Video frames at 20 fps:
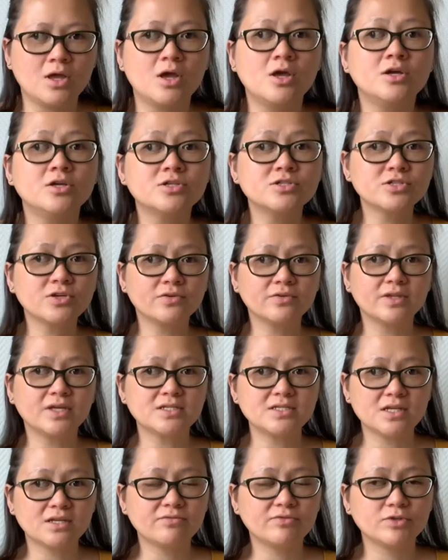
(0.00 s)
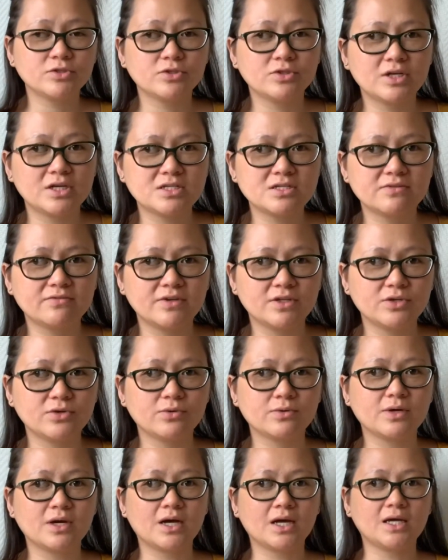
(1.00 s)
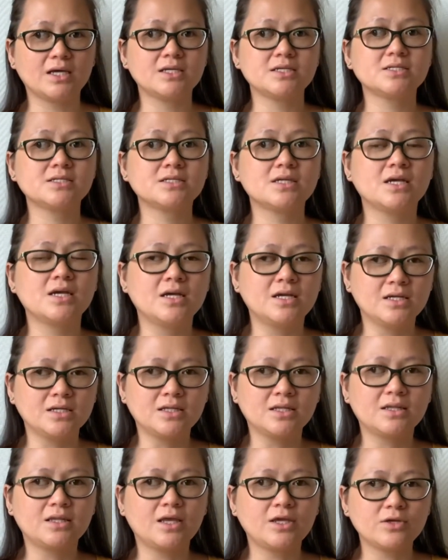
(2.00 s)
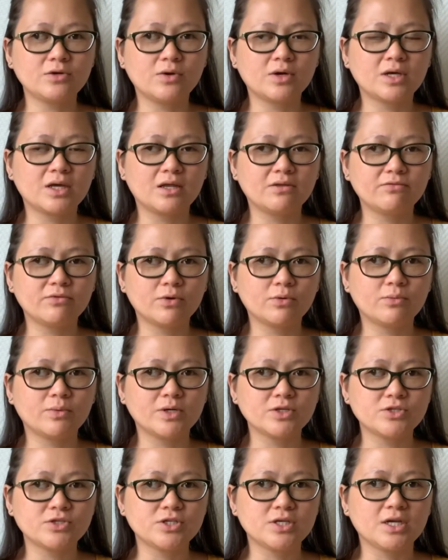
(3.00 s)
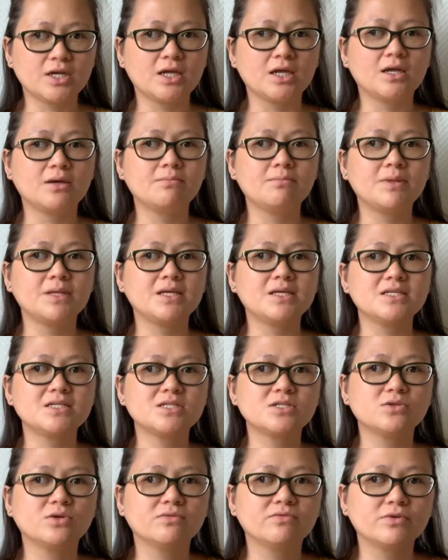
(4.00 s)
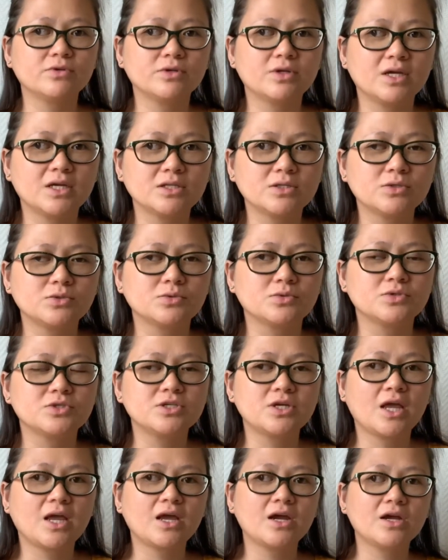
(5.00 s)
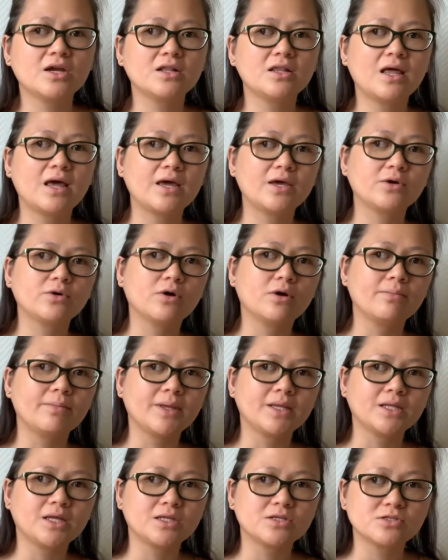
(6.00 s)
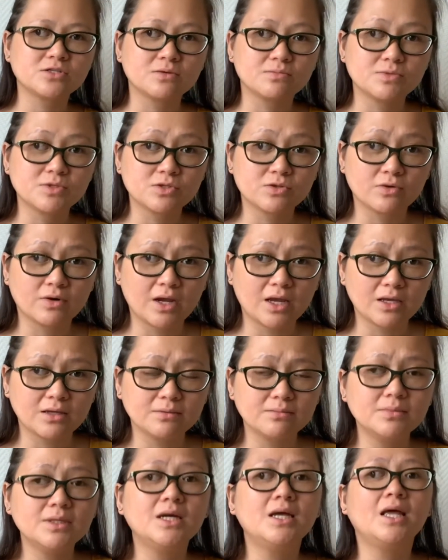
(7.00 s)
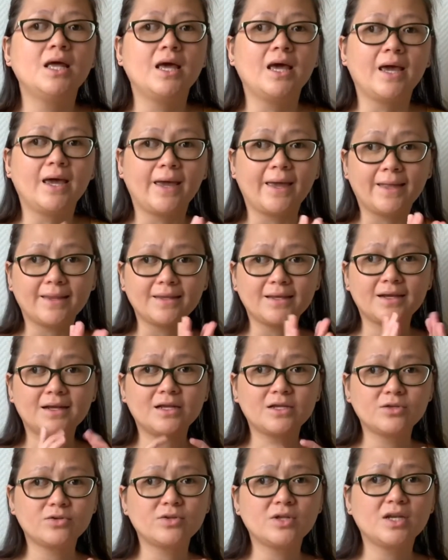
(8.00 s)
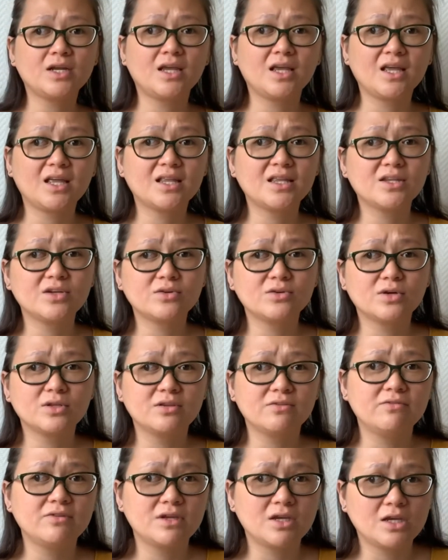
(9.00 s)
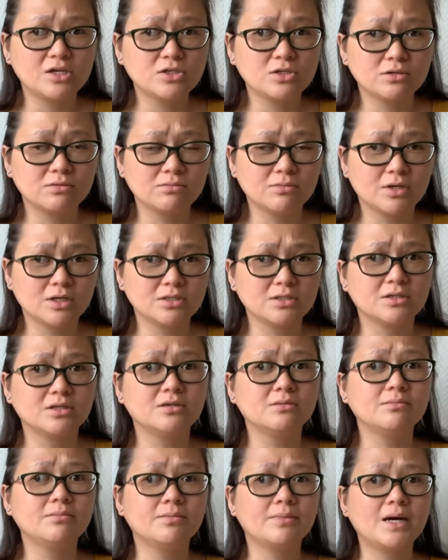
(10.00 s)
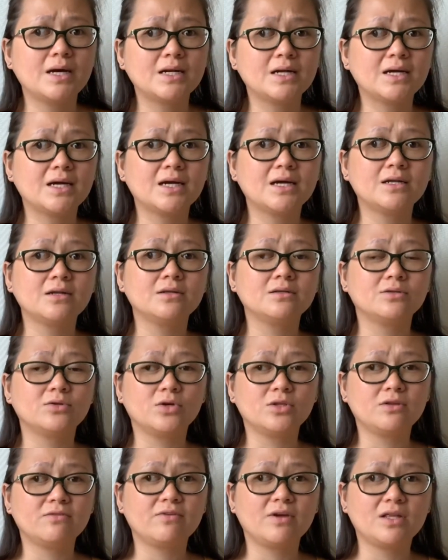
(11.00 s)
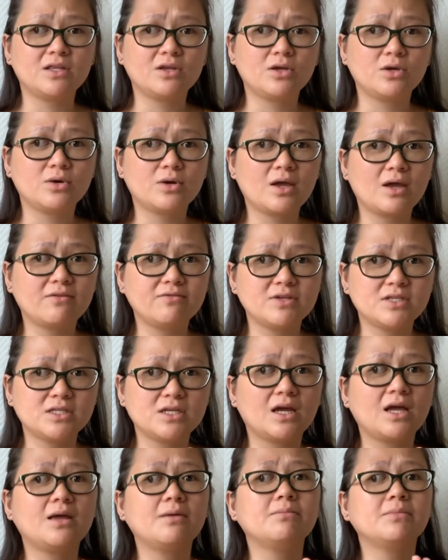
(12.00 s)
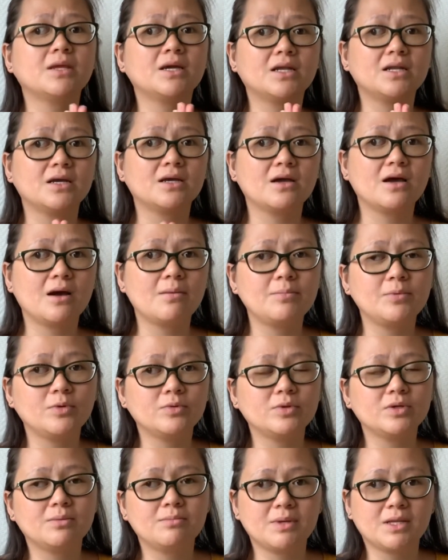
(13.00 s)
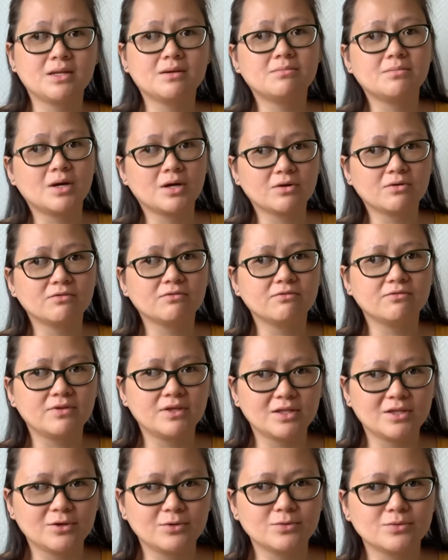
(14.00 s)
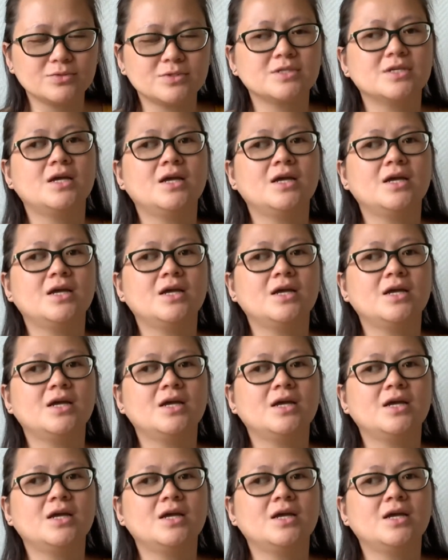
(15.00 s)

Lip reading: So that's it for today's video guys. Thank you again for watching. Please don't forget to share, like, comment, and subscribe. And i-click nyo na rin yung notification button para notify kayo every time na nag-upload kami ng bagong videos.